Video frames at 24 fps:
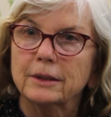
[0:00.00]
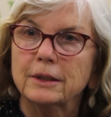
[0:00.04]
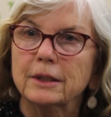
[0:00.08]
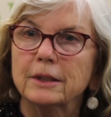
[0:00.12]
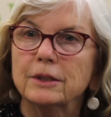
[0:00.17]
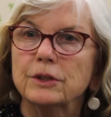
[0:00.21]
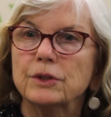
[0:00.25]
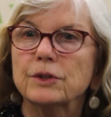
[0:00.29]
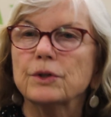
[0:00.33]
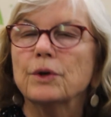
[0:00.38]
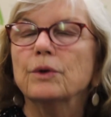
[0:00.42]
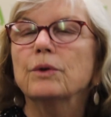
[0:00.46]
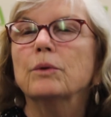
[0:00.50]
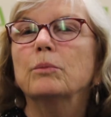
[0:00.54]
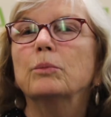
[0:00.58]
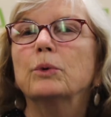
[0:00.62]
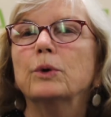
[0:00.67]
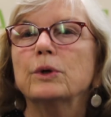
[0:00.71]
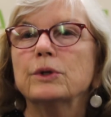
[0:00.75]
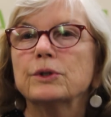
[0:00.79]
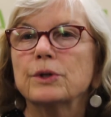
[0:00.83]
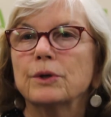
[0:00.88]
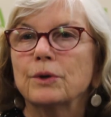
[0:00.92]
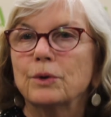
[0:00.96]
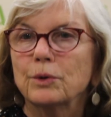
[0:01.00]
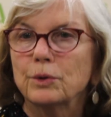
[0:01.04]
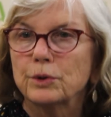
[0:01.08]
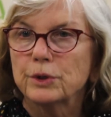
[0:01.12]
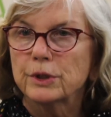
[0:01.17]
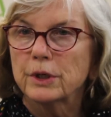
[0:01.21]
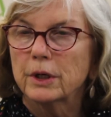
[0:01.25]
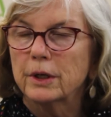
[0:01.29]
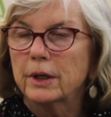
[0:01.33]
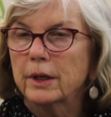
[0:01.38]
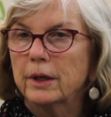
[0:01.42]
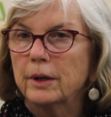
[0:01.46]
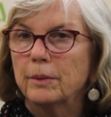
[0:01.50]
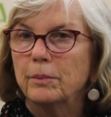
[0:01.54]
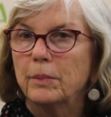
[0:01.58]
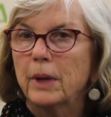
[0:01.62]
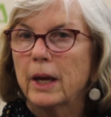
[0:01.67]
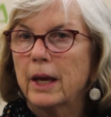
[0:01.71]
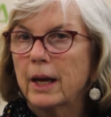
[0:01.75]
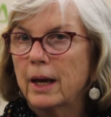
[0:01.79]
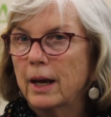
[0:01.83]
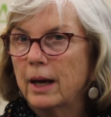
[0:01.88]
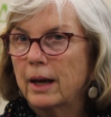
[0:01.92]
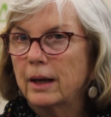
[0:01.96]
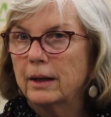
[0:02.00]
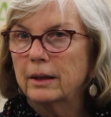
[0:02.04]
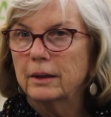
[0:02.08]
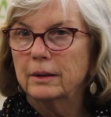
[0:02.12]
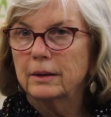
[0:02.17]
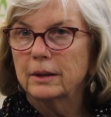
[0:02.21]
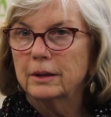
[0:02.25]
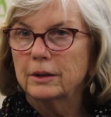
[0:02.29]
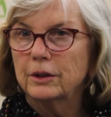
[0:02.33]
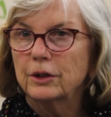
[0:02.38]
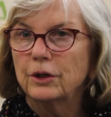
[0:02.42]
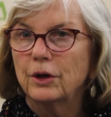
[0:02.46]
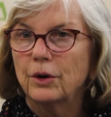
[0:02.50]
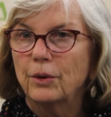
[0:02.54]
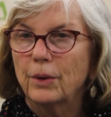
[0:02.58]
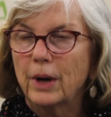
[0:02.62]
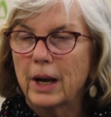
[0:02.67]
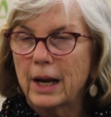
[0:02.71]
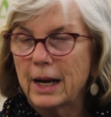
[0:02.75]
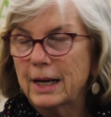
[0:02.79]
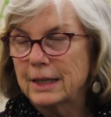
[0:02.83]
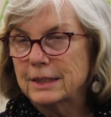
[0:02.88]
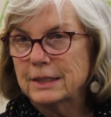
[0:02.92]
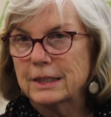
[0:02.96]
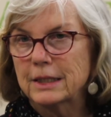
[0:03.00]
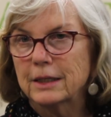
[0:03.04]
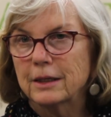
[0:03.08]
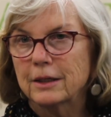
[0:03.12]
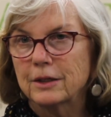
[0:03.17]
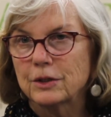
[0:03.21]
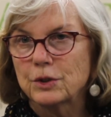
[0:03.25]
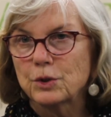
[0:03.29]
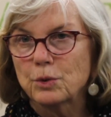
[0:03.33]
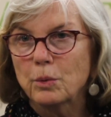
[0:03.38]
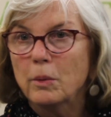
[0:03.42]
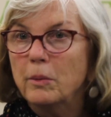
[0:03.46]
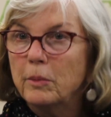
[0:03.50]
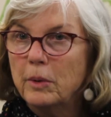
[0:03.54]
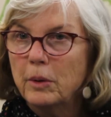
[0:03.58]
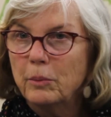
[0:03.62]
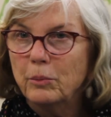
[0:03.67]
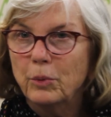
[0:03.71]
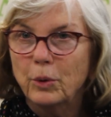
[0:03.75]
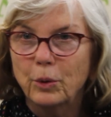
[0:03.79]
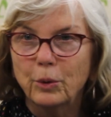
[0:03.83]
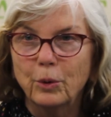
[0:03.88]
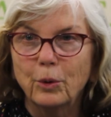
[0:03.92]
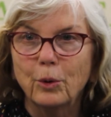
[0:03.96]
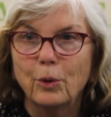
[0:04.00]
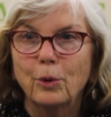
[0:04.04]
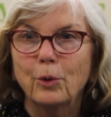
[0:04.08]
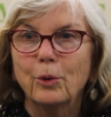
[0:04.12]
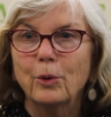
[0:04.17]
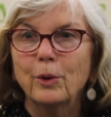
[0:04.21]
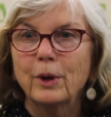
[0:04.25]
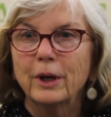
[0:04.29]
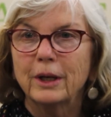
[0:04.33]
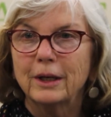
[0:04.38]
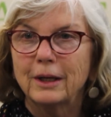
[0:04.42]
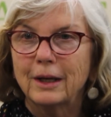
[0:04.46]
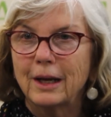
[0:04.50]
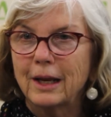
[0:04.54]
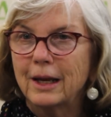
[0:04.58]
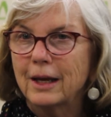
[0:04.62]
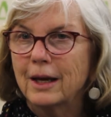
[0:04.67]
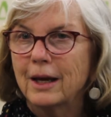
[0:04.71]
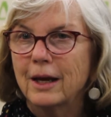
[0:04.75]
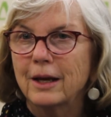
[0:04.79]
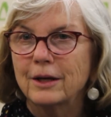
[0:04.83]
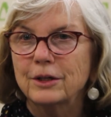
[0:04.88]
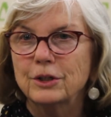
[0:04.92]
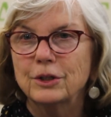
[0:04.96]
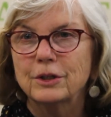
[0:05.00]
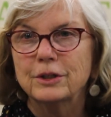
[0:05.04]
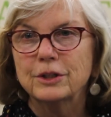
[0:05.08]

and so the Boys and Girls Club has a swimming pool and